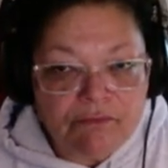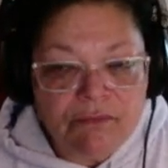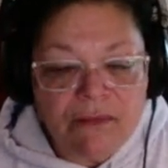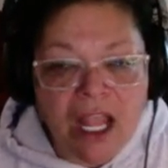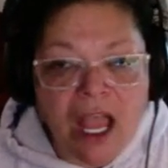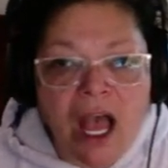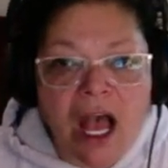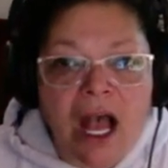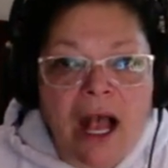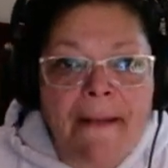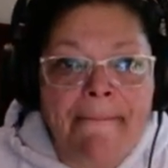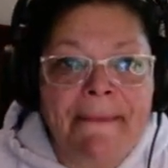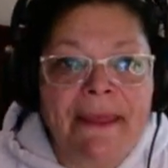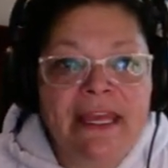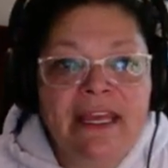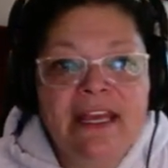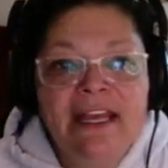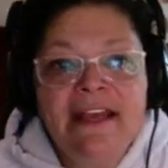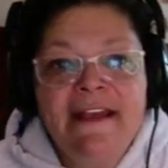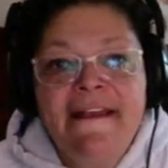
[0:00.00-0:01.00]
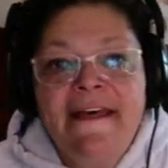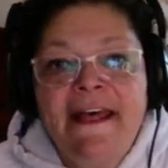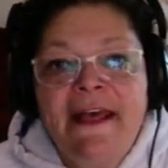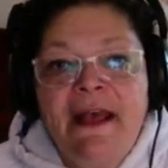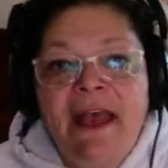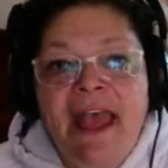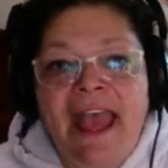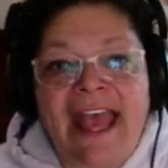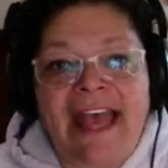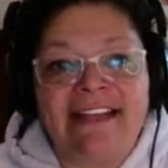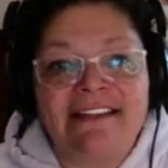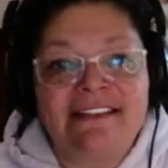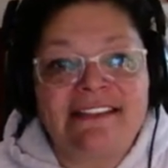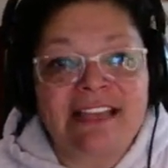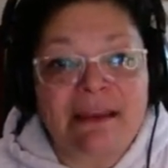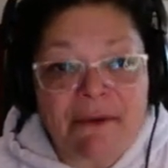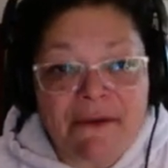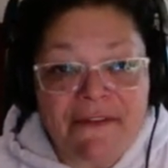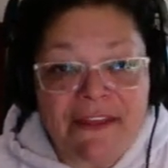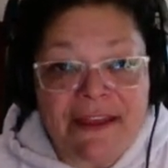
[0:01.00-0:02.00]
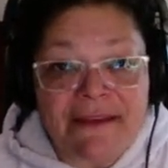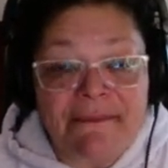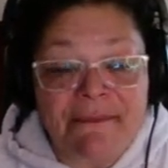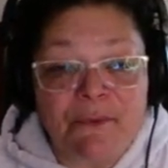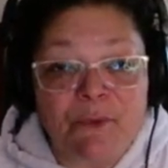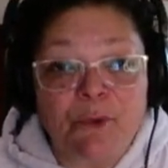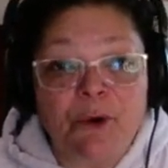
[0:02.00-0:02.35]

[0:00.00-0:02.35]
Um, and some of them